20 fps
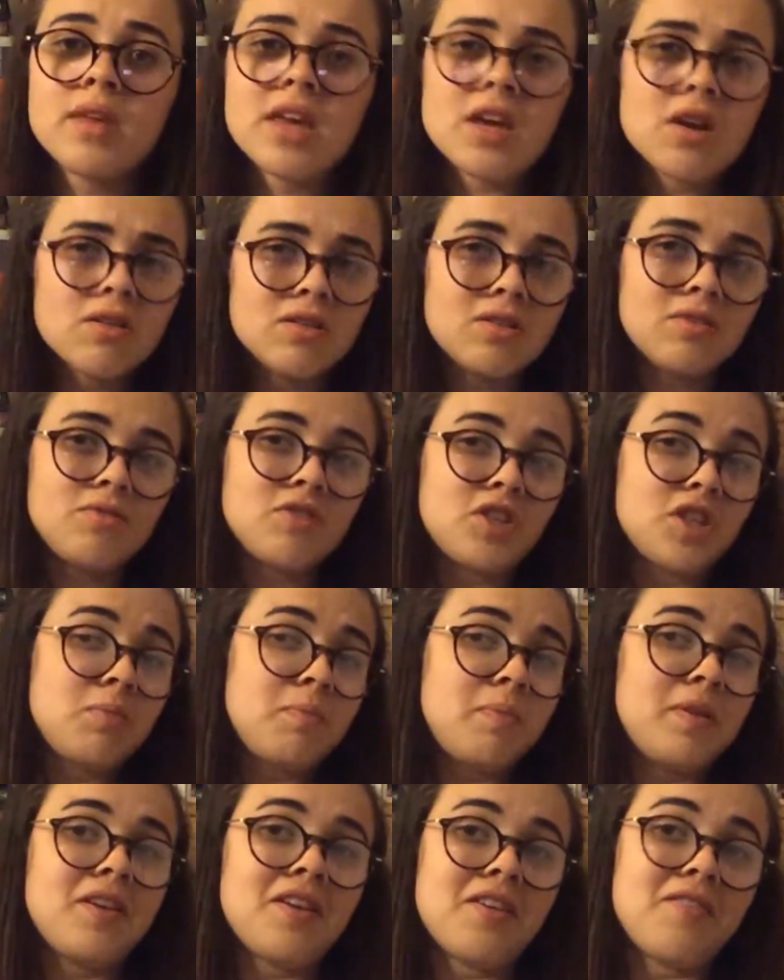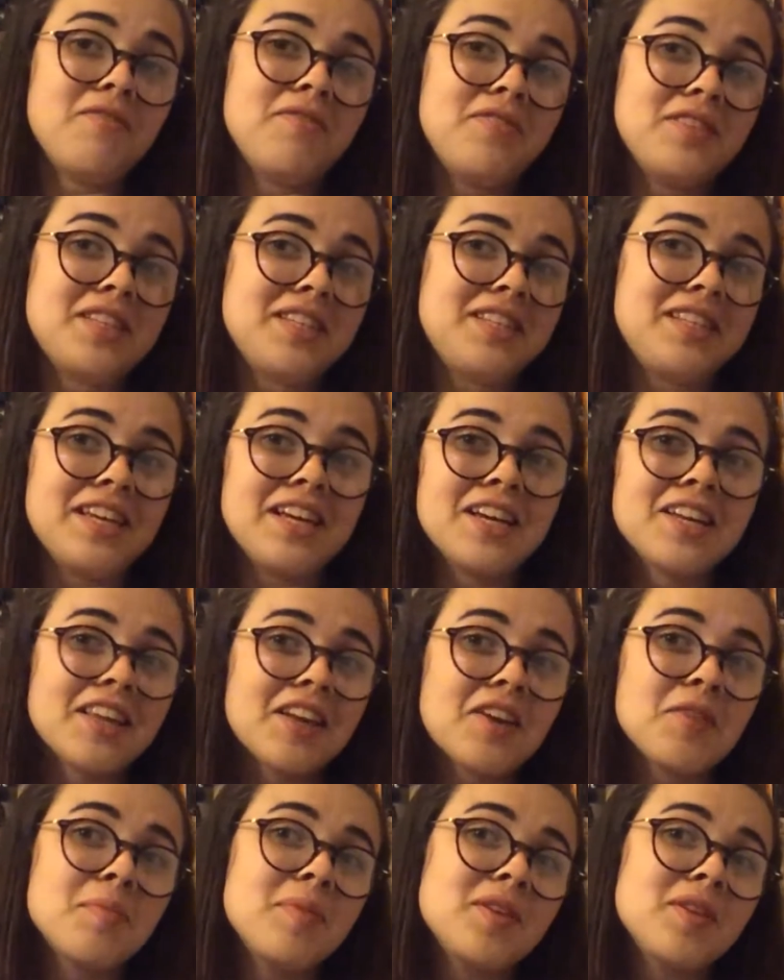He could just be like visiting,
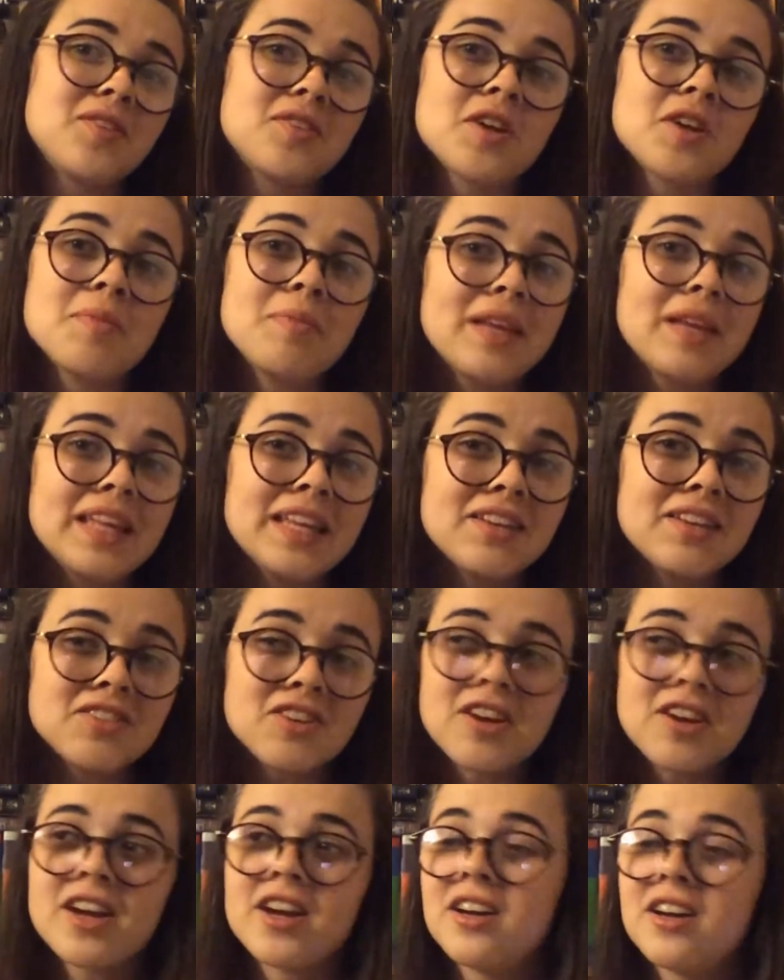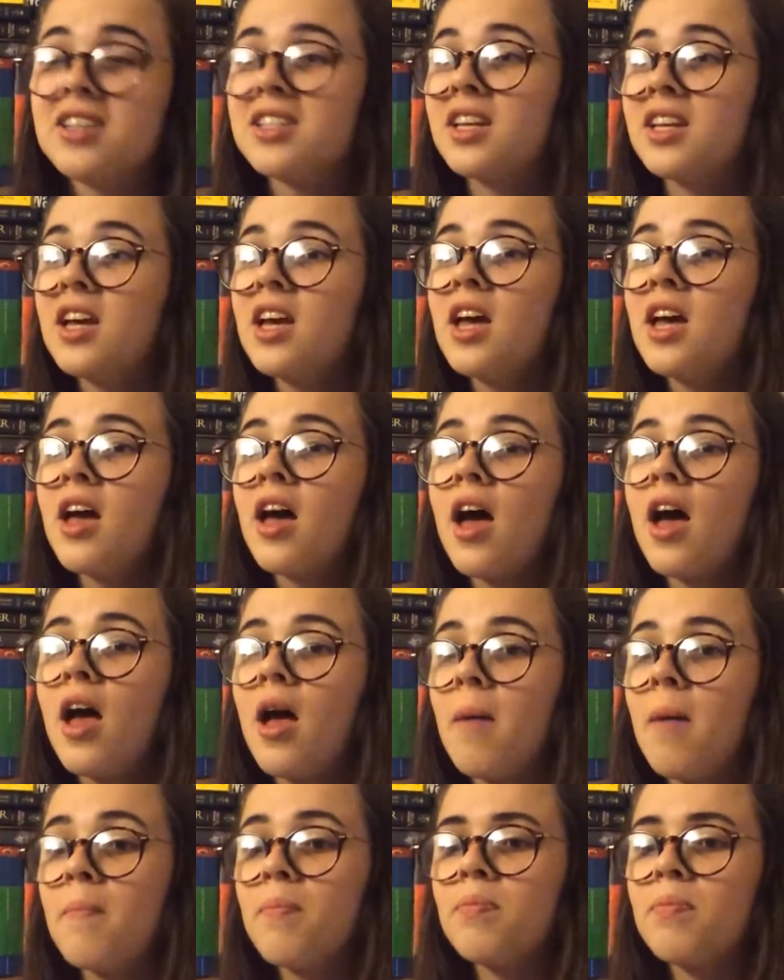they could be completely tricking us.
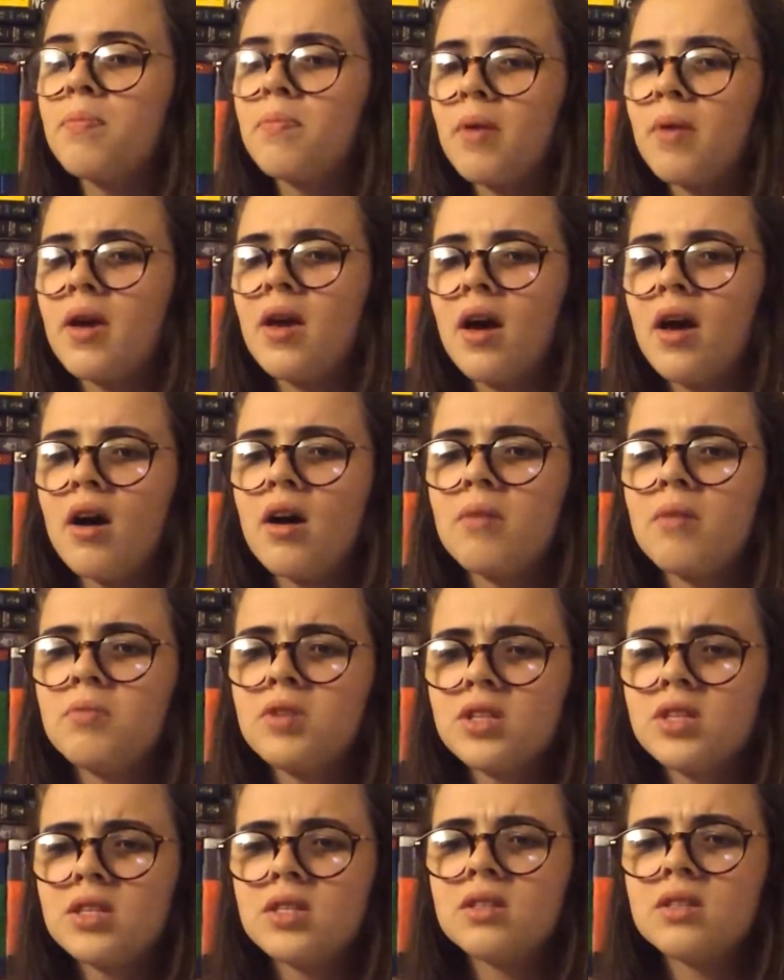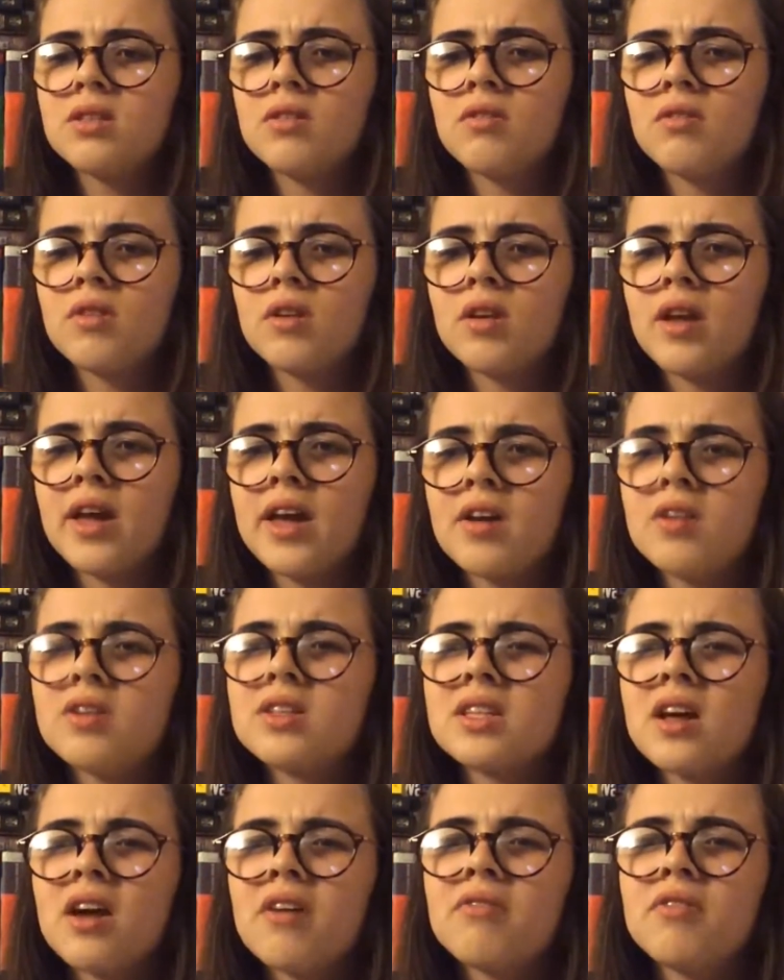But yeah, I'm just like,
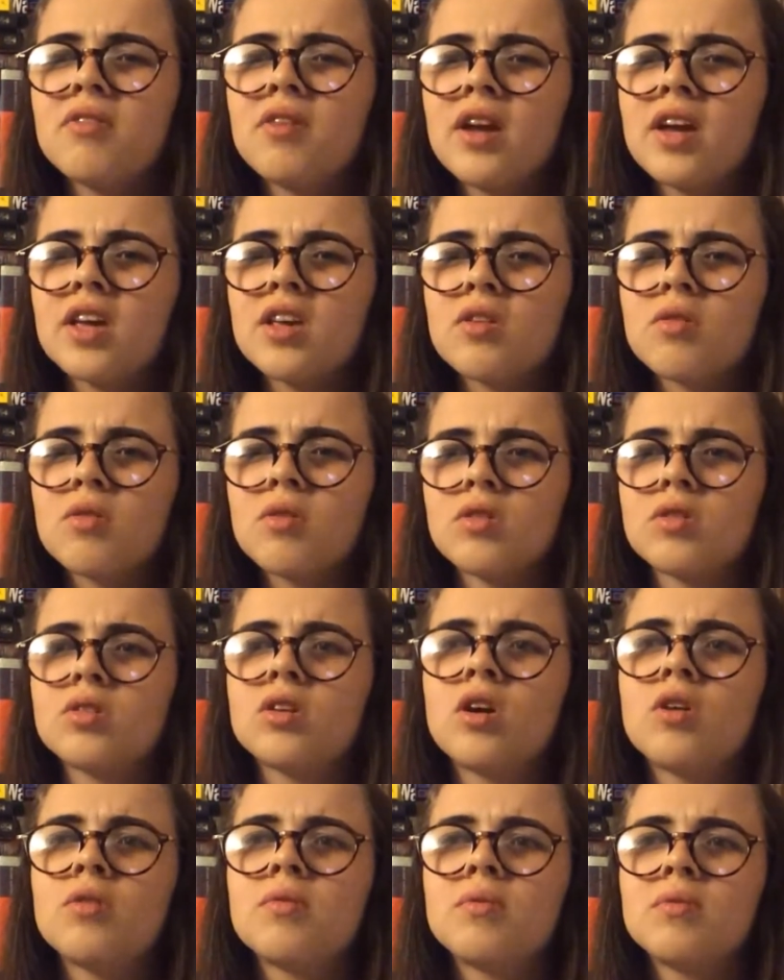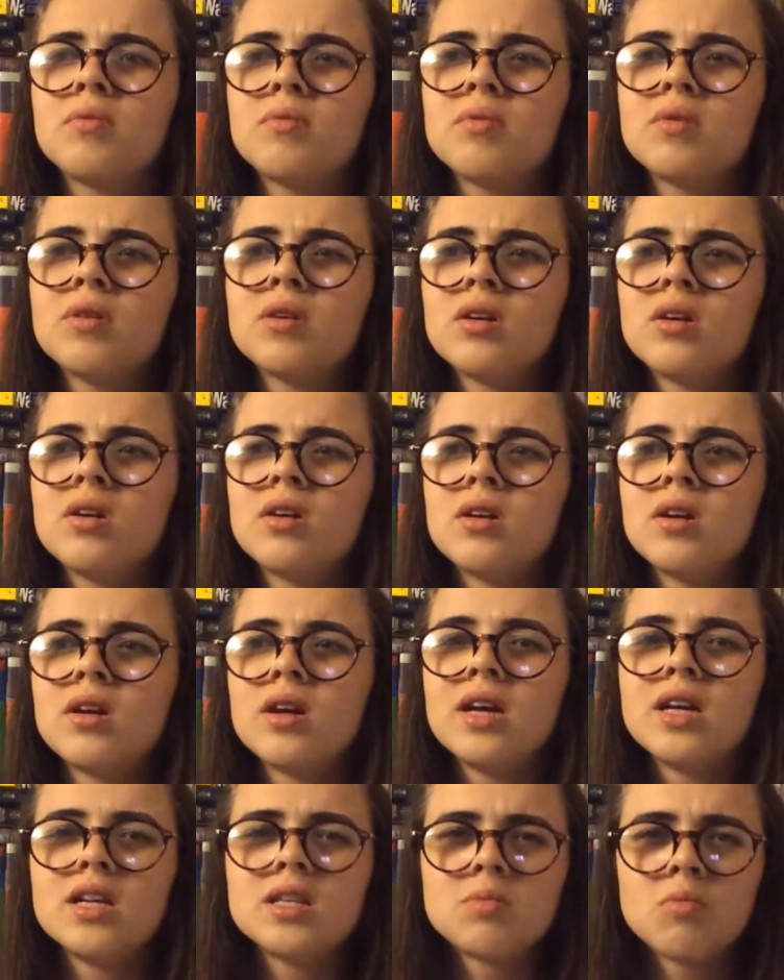because I feel like you could go
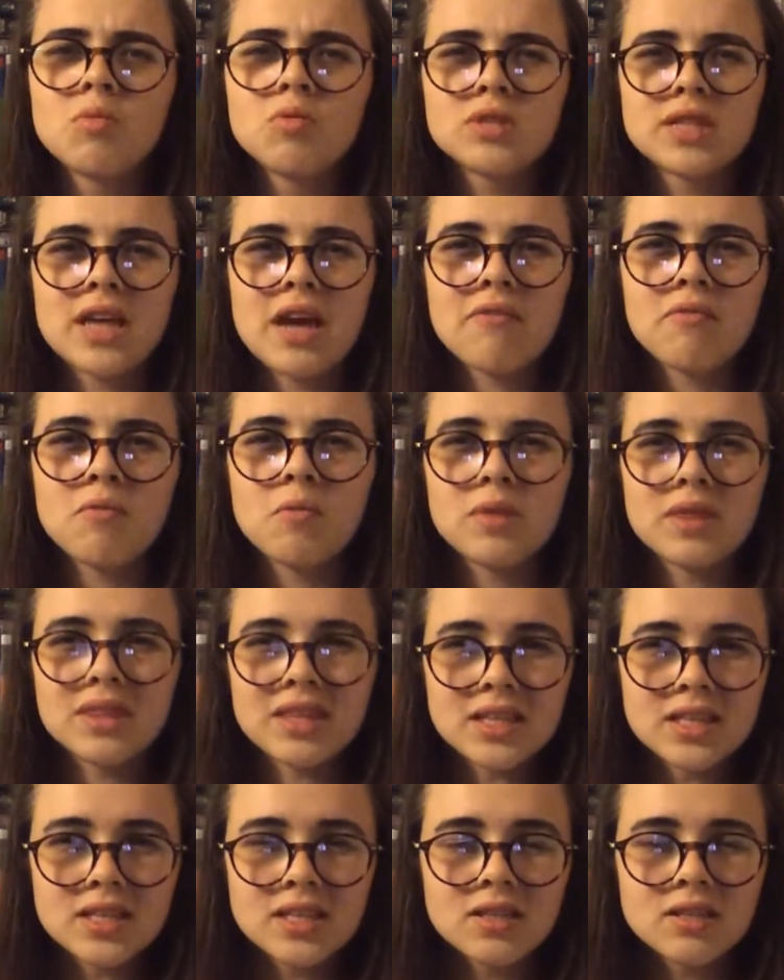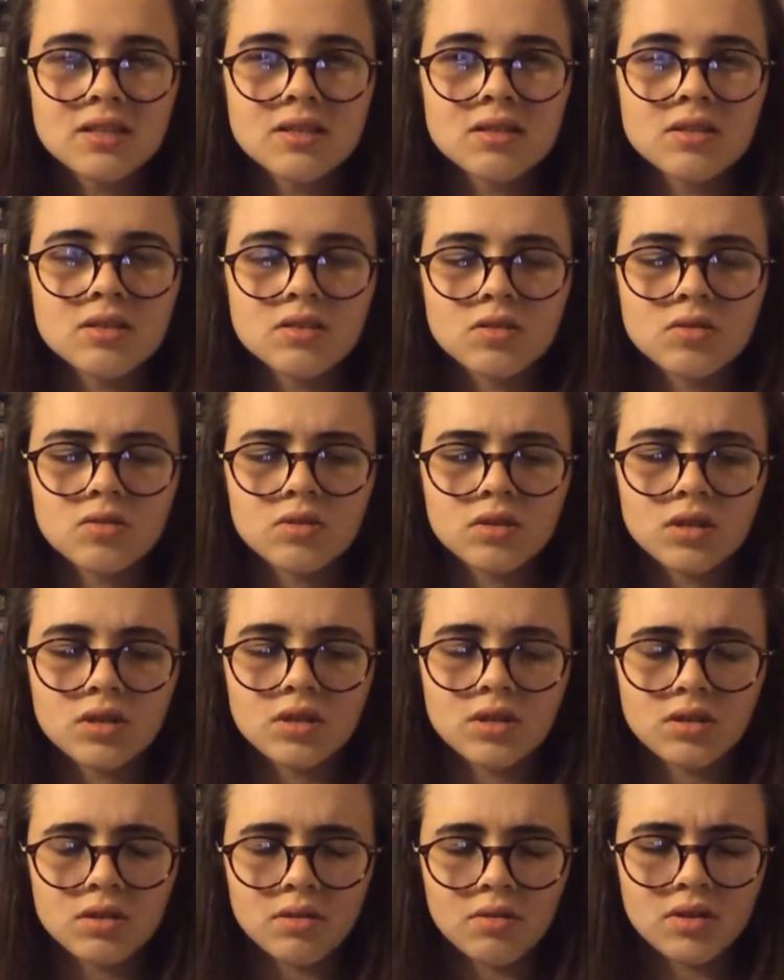into more depth with the
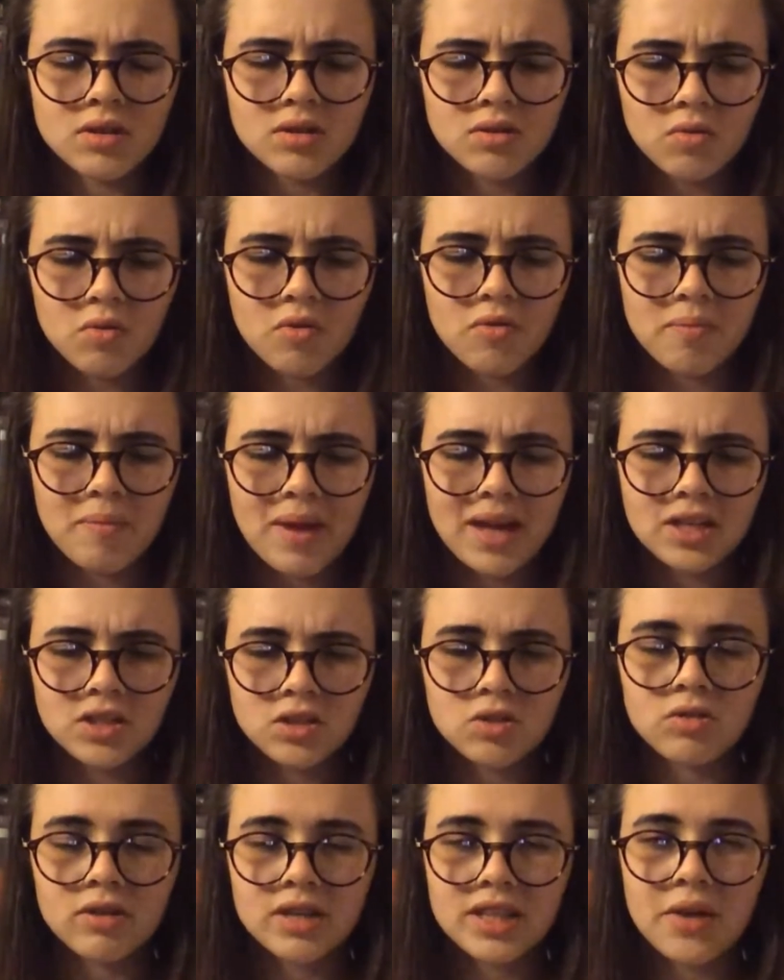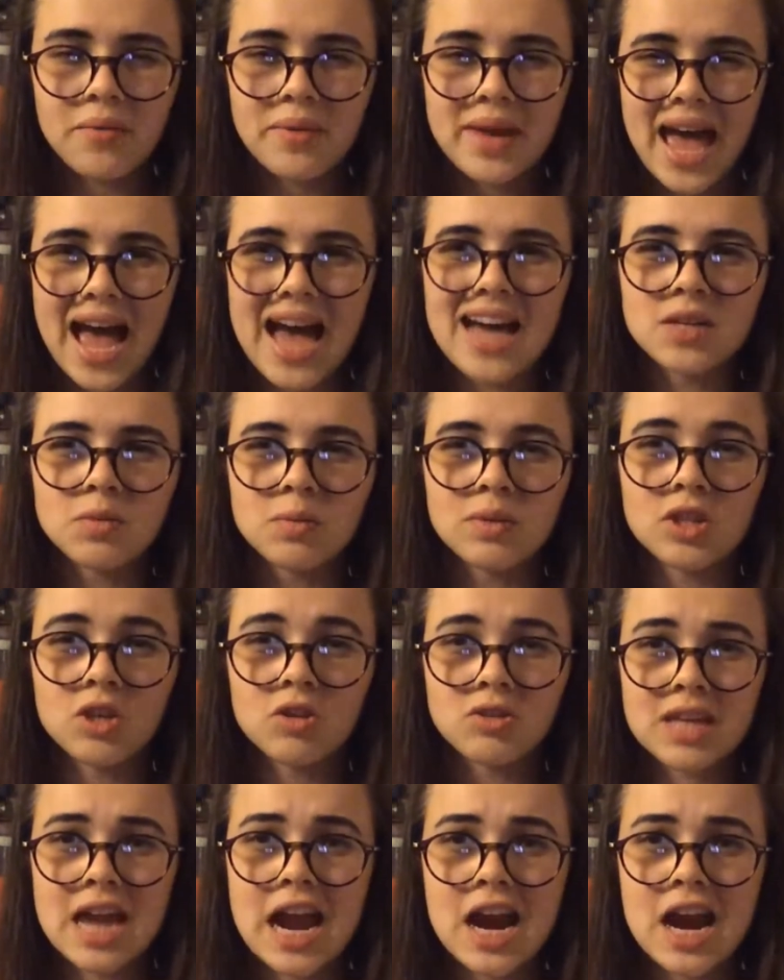sort of main story that we had with those